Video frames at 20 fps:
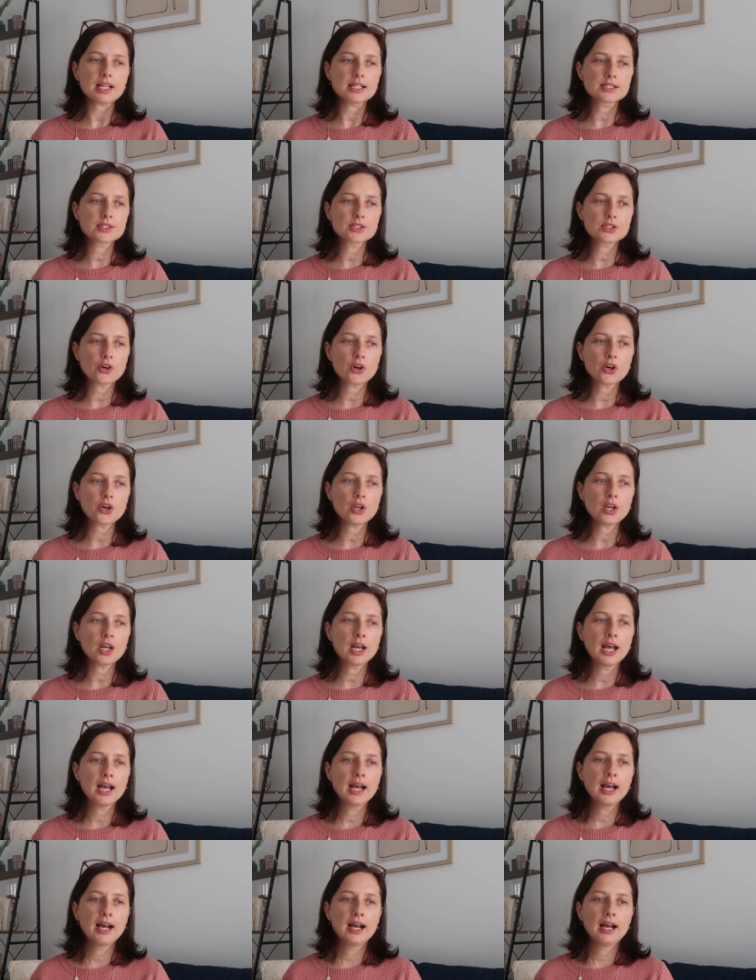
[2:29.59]
So
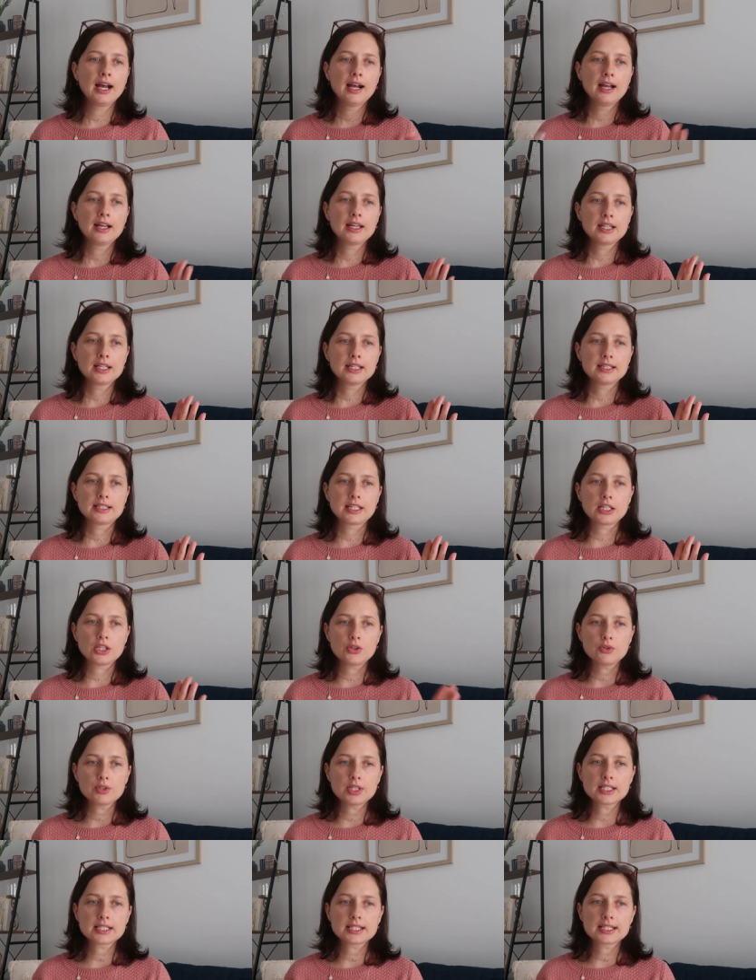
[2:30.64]
the
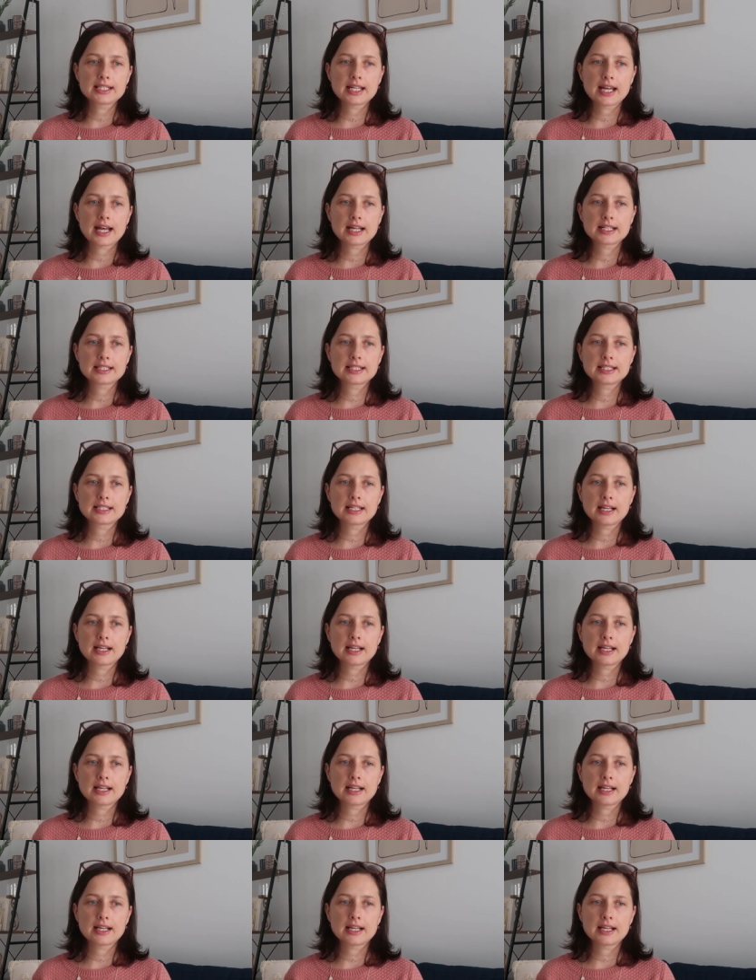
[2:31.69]
units that